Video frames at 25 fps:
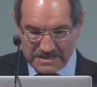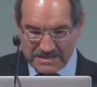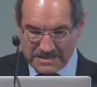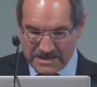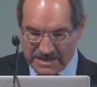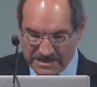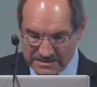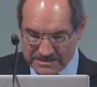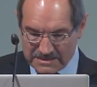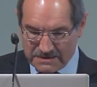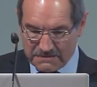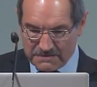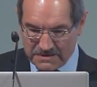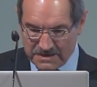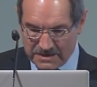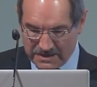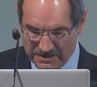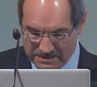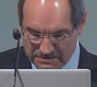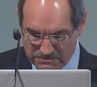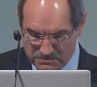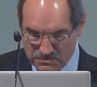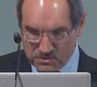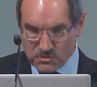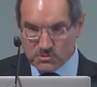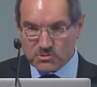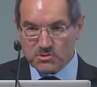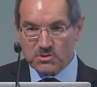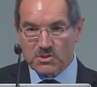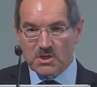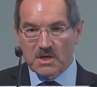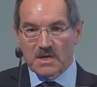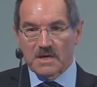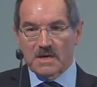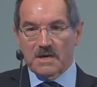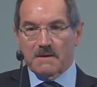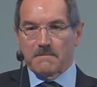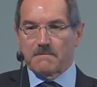and therefore
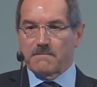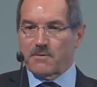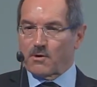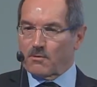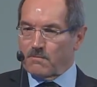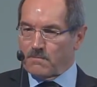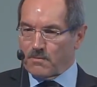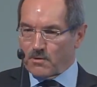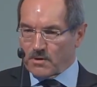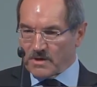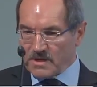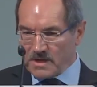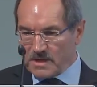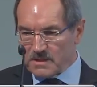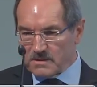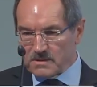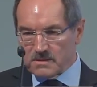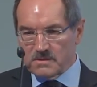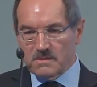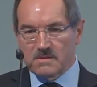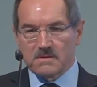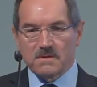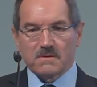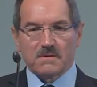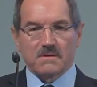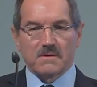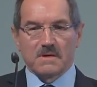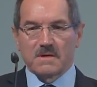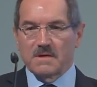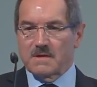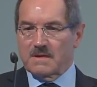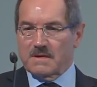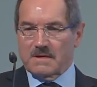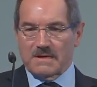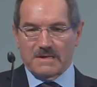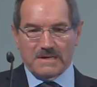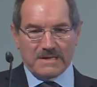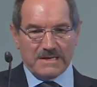we will work
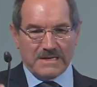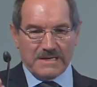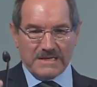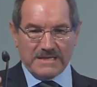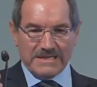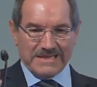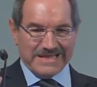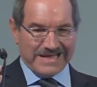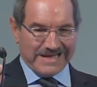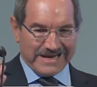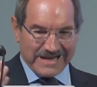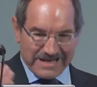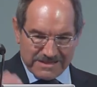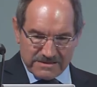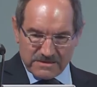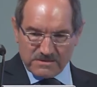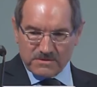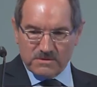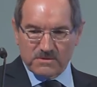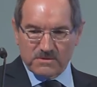offering